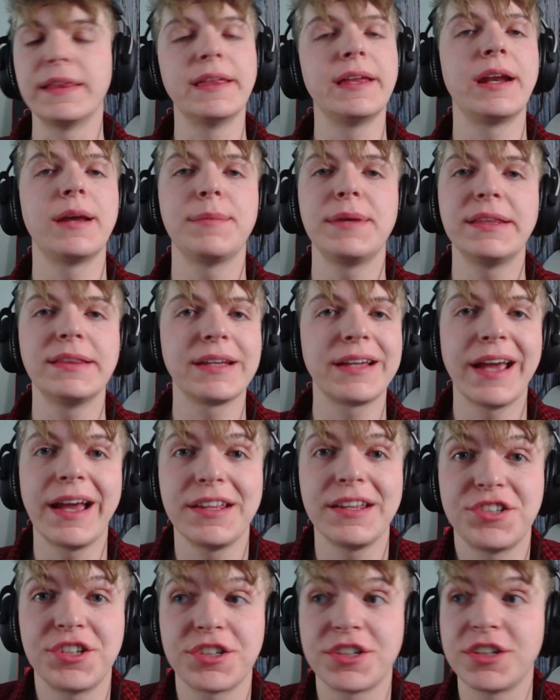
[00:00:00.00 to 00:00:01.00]
then I mean the
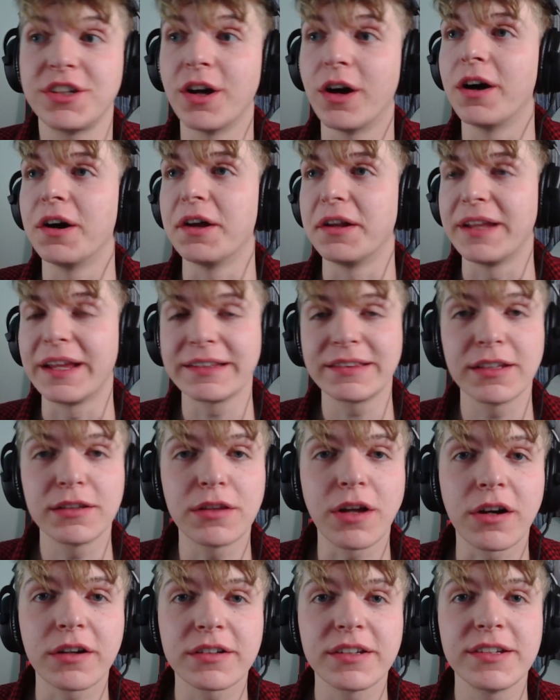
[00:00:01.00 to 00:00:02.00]
guy's just gone, like the
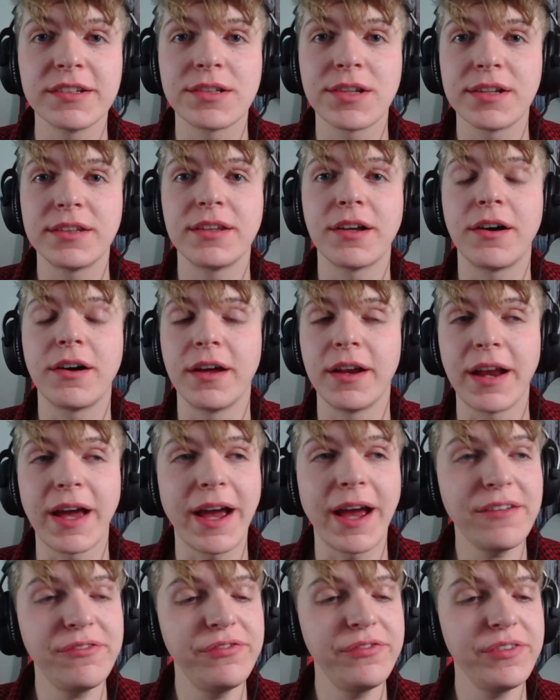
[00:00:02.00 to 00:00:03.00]
darkness at dawn.
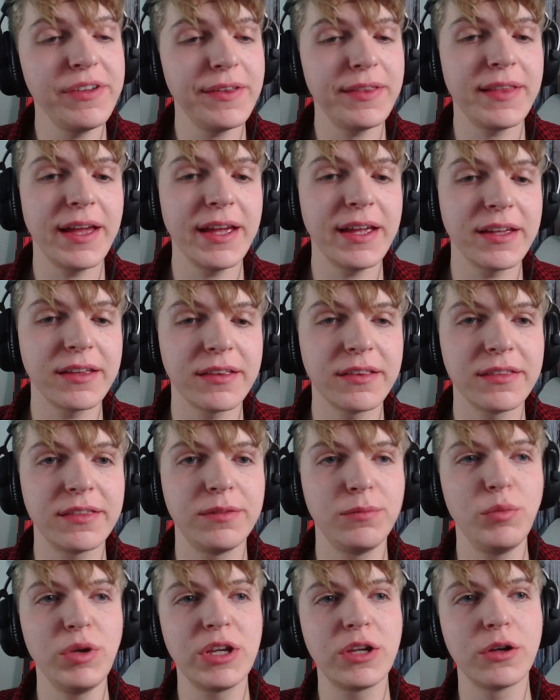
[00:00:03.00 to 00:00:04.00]
I feel like
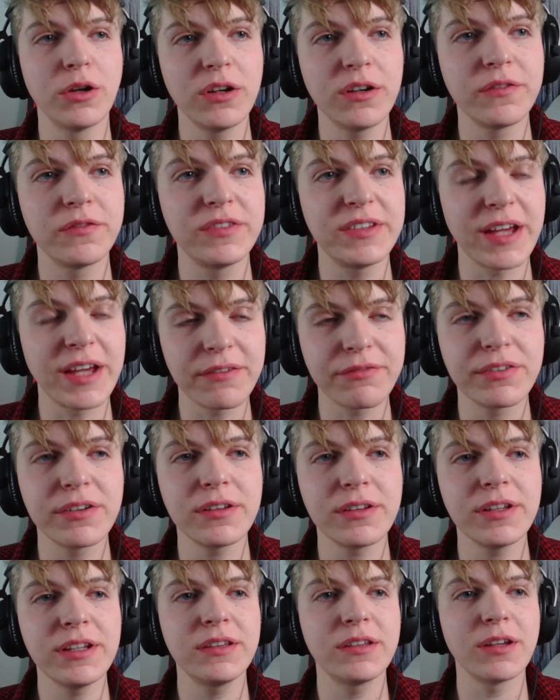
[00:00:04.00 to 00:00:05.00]
we could have
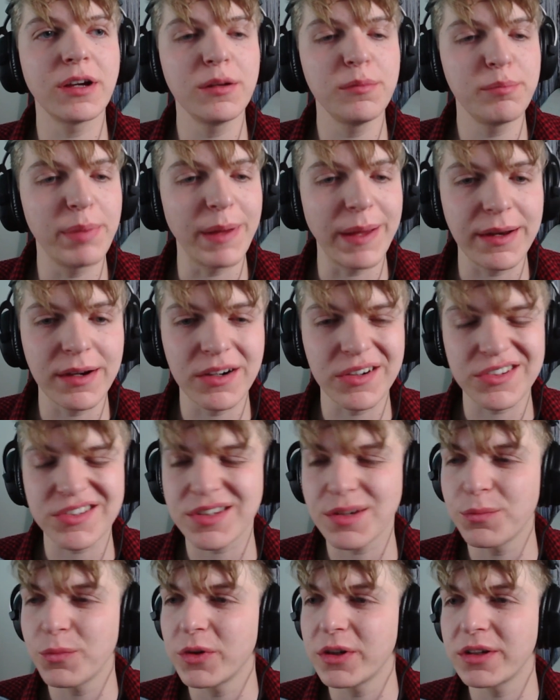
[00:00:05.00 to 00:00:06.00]
definitely done better.
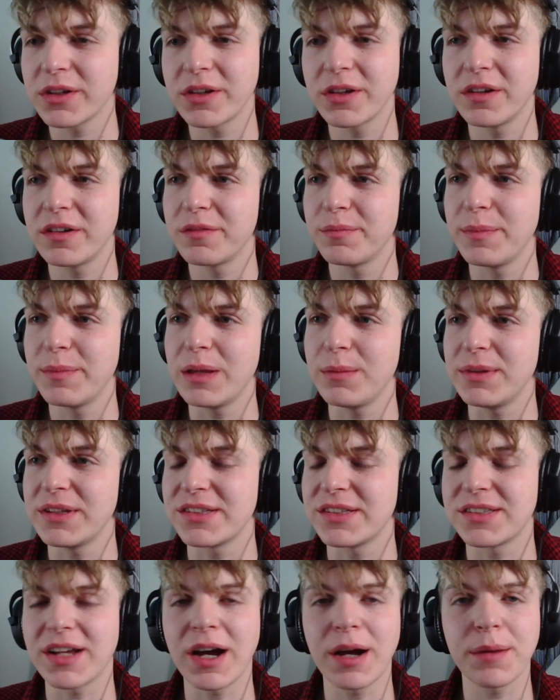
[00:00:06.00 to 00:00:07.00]
Someone could have maybe
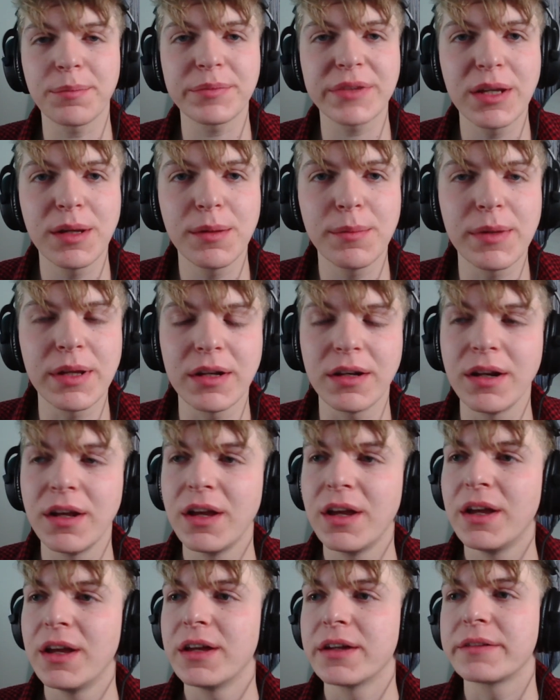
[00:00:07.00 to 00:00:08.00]
stopped him and
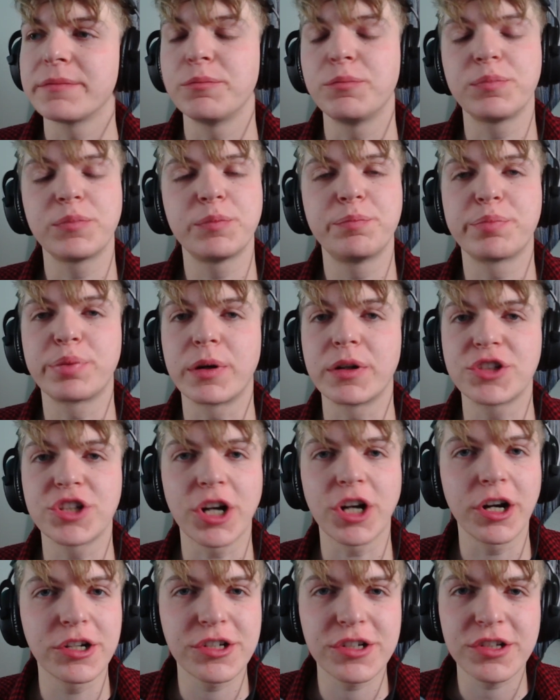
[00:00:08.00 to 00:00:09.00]

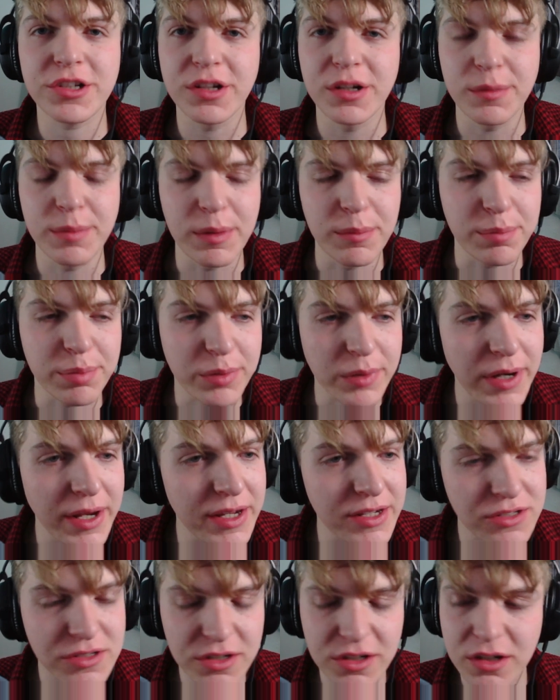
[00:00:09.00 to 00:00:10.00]
charges could have been
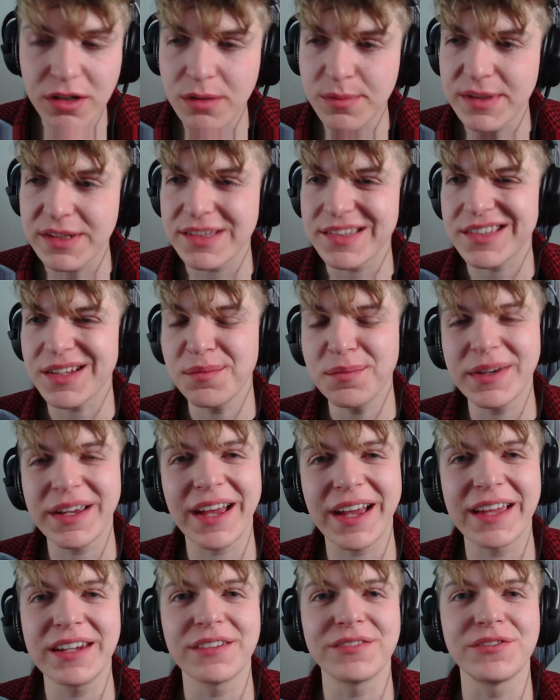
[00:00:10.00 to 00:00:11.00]
pressed. There could have been some
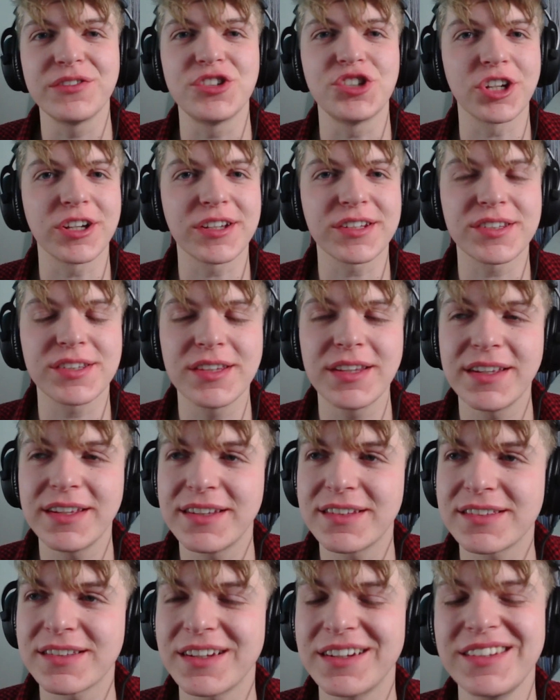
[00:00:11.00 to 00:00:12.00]
kind of
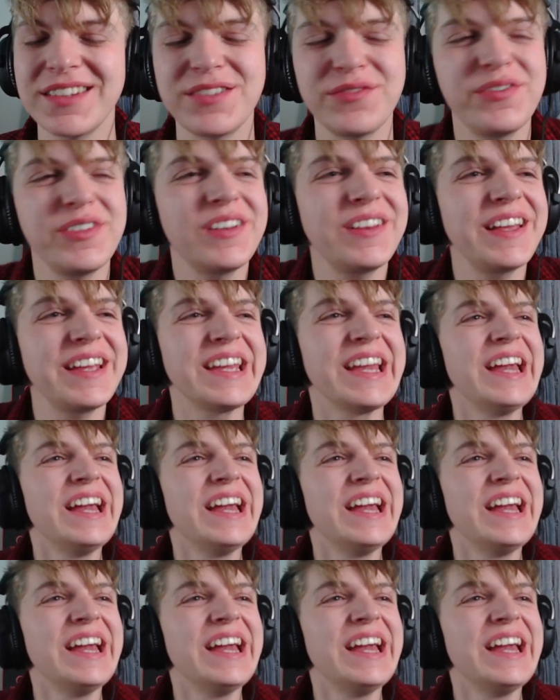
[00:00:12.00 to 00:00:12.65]
justice. I just feel like